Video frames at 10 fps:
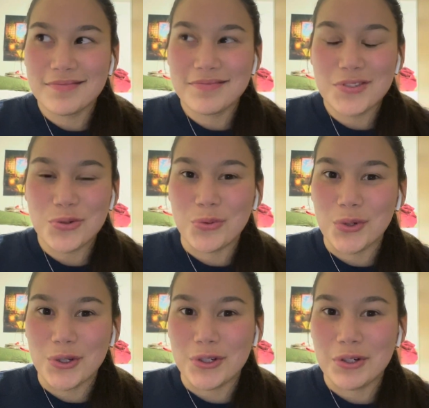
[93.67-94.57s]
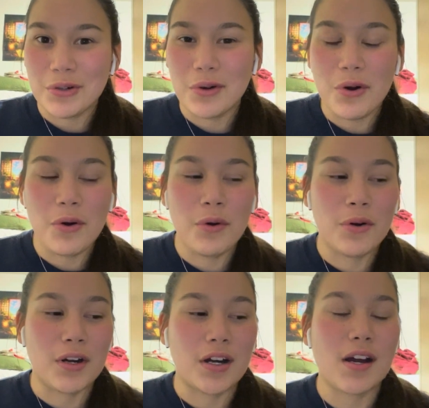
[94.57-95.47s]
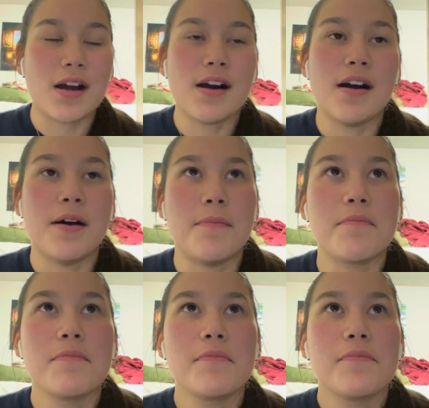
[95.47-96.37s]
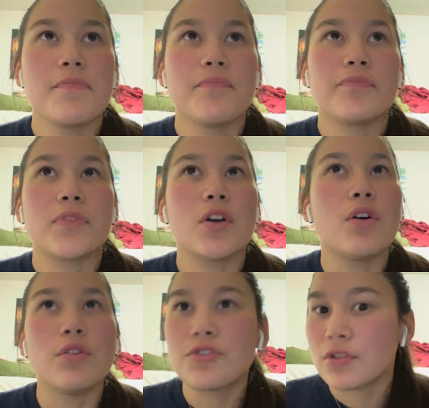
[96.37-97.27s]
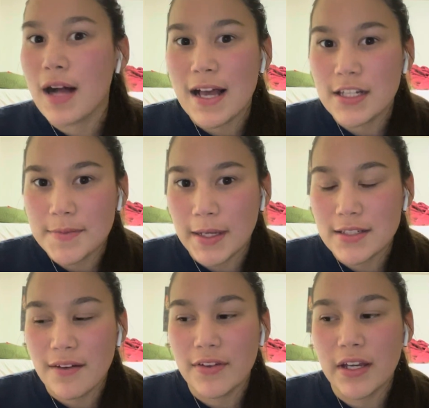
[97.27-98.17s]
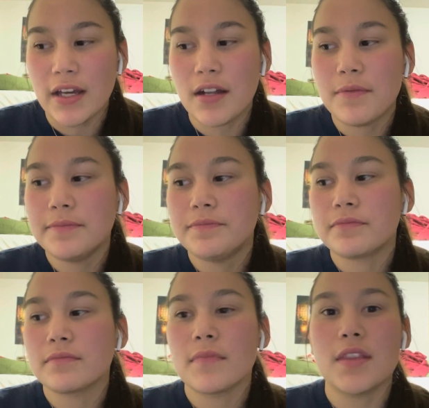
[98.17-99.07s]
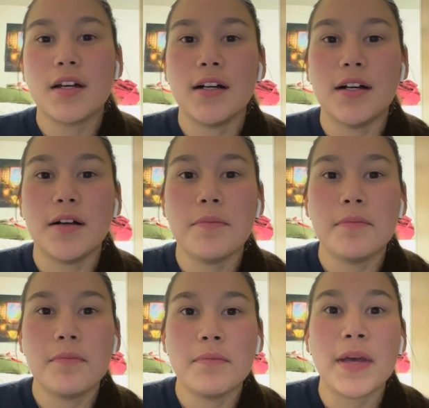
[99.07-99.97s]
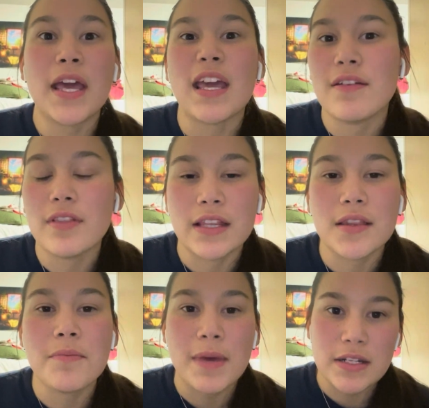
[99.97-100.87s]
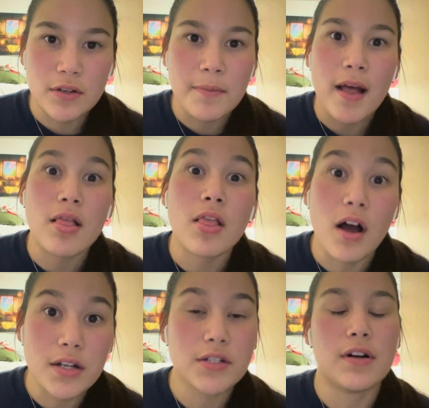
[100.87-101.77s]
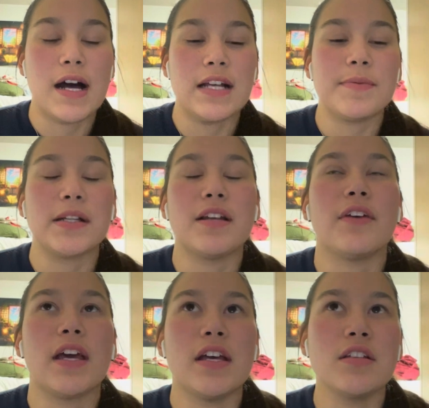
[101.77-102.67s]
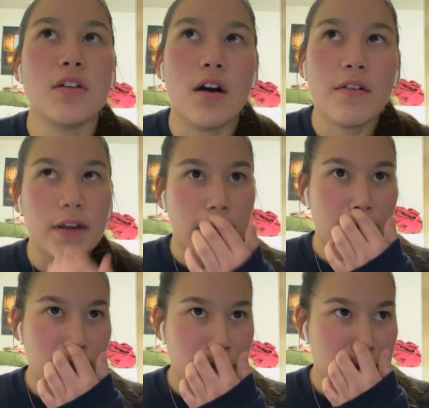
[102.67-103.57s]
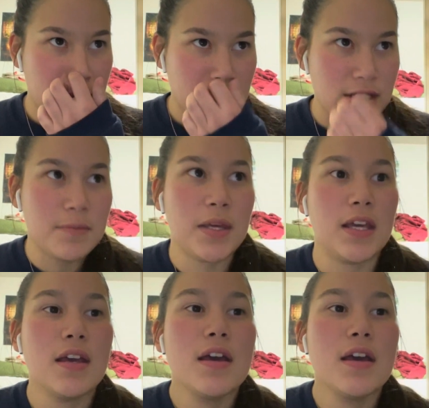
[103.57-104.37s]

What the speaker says: true, or the cultural aspect of it, the the mental and biological aspect of it is all very interesting to me.